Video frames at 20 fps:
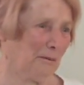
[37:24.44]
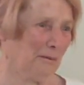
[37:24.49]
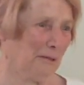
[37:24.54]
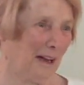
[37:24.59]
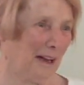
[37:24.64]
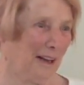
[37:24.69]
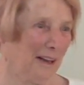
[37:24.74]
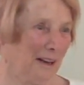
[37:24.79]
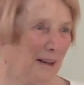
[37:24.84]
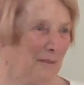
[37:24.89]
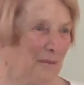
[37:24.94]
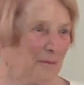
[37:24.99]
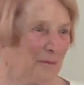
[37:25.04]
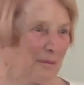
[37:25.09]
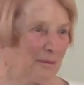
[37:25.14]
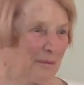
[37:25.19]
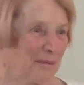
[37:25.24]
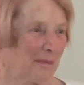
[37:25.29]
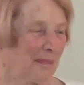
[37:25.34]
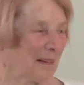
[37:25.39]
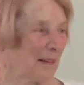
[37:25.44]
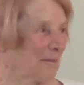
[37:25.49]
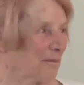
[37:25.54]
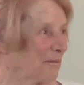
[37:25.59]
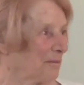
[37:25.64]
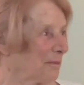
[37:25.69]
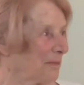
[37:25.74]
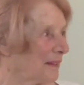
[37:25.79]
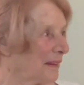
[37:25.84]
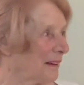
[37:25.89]

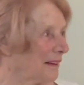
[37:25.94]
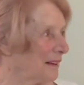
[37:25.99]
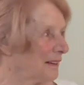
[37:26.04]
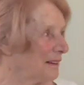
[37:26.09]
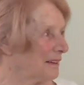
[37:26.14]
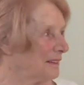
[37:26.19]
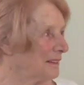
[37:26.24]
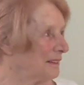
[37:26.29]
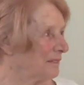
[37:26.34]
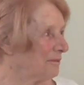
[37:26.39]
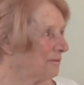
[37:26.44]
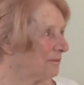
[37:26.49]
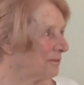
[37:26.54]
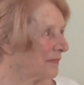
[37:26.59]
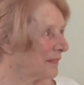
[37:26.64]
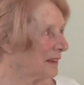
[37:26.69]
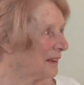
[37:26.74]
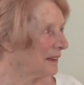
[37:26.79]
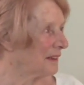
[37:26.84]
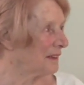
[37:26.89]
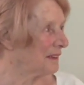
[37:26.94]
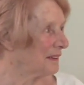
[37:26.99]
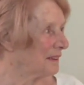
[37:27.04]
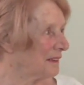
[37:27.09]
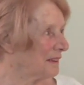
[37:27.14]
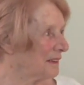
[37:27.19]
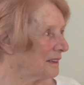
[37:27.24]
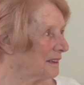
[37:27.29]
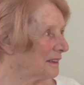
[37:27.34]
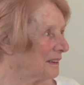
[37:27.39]

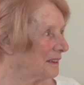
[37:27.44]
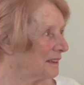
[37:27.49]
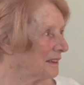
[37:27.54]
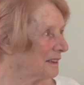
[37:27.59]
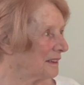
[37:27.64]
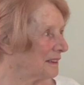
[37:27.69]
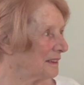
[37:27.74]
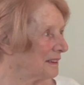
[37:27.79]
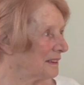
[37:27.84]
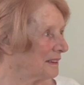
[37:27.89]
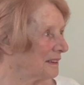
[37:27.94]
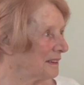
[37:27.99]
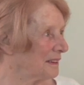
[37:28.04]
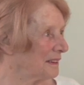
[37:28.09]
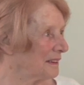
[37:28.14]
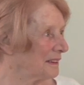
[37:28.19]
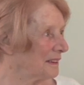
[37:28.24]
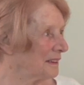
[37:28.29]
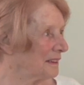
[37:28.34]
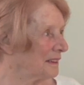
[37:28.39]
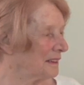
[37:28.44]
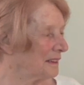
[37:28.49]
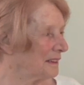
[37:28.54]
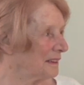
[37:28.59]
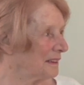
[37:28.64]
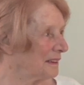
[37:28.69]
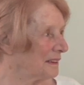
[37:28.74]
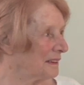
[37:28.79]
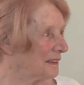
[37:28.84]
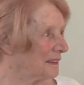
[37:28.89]

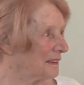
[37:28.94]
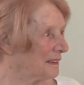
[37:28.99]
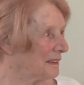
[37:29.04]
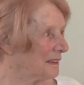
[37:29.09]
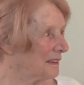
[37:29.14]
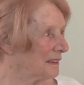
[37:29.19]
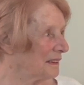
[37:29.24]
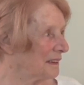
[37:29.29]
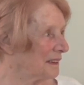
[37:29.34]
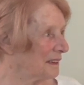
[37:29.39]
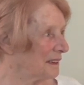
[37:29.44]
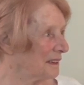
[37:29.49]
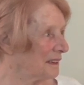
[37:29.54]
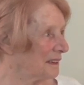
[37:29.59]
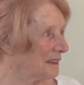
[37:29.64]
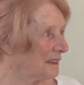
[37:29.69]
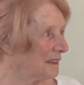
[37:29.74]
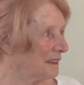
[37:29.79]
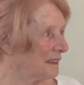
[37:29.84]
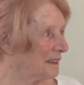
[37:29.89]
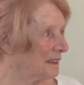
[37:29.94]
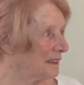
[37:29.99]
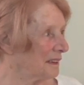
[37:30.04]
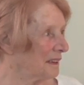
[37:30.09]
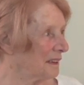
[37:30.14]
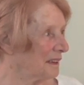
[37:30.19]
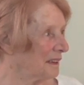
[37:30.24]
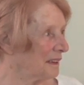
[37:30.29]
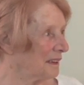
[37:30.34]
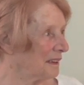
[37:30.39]

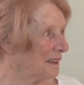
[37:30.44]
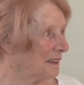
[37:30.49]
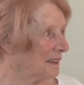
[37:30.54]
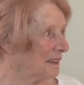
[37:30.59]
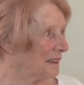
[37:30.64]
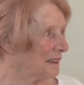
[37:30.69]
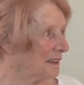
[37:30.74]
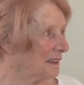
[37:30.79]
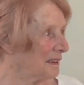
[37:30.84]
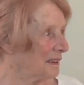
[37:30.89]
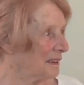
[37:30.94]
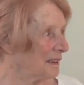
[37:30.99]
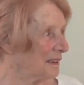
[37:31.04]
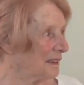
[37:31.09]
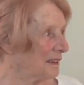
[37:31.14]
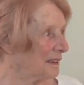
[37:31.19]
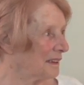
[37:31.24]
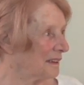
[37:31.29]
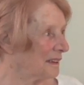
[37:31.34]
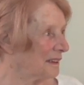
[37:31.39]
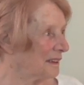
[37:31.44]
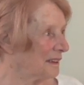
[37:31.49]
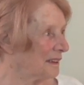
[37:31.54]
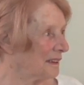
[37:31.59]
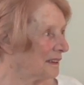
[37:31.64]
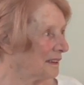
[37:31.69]
The person shown says nothing.